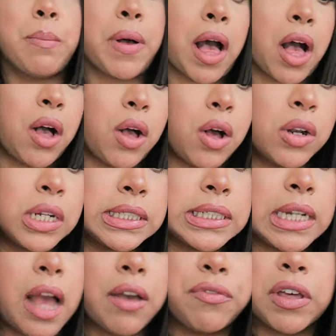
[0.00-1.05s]
But
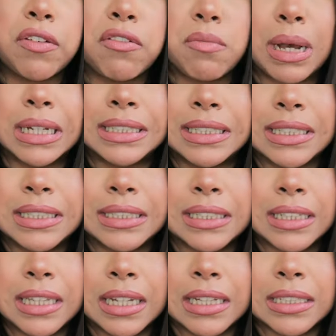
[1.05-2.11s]
honestly, I've given my
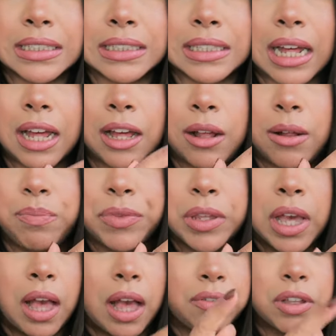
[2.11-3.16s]
sister this.
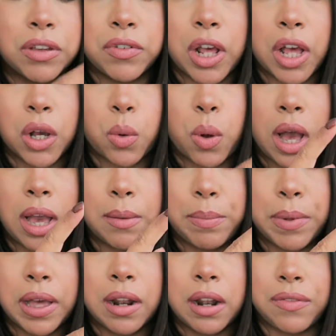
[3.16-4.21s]
I've given her quite a
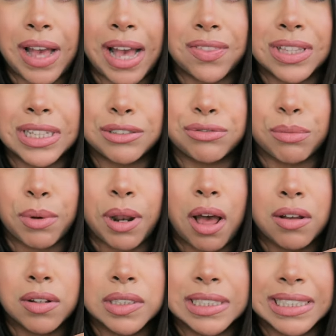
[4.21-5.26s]
bit, and I've had this from
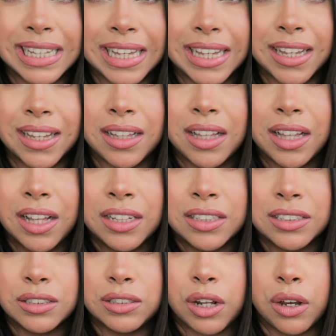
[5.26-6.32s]
last year.
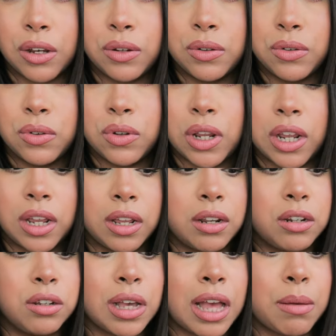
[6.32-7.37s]
So
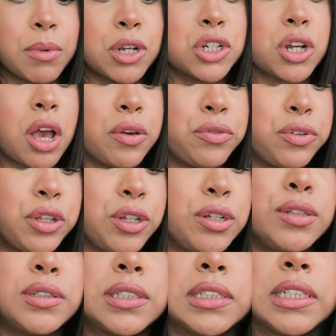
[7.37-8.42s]
look how much I've
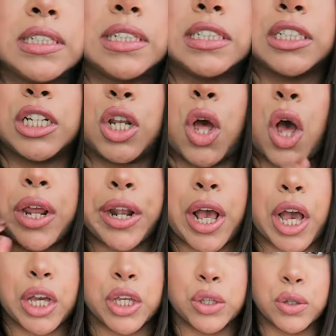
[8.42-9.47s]
used. This is a lot, and
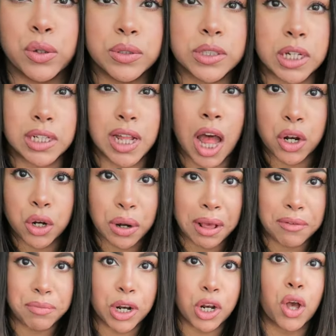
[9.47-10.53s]
I use, because I don't
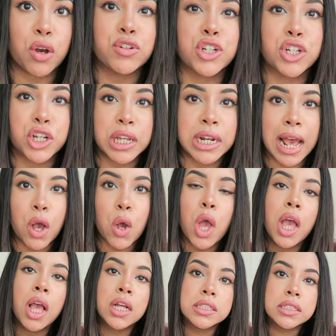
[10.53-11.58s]
have a lot of sugar
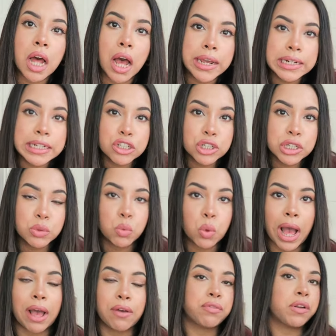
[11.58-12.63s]
now, so I literally
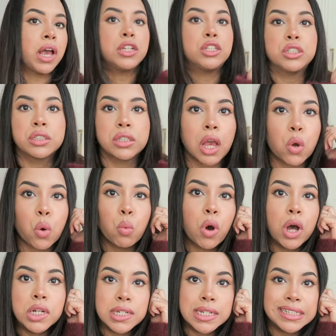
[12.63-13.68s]
will have like just like
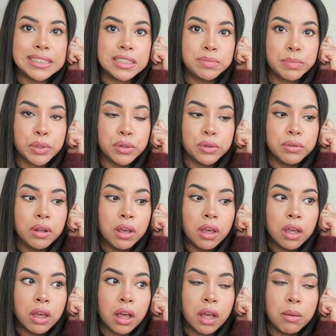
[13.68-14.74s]
one teaspoon
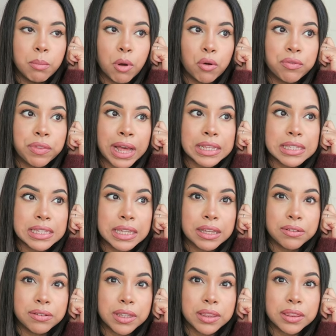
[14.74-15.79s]
of that to
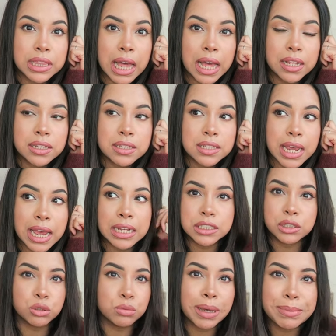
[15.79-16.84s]
give it that
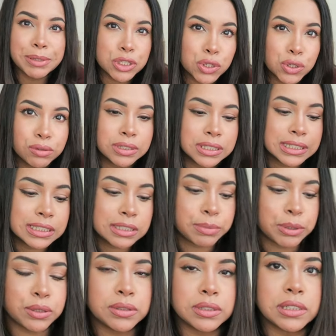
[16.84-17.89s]
taste, or maybe two
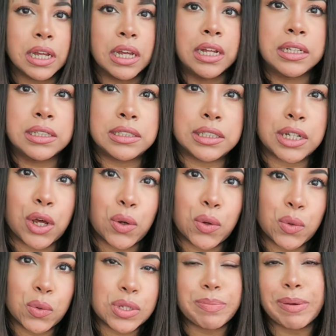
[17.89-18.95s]
teaspoons.
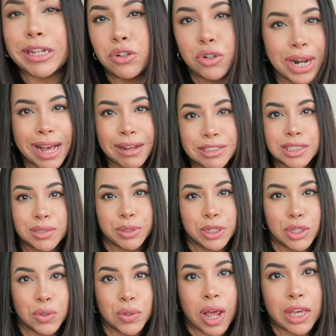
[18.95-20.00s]
So depending on how
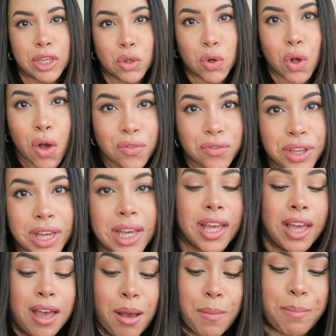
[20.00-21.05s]
sweet you like your coffee.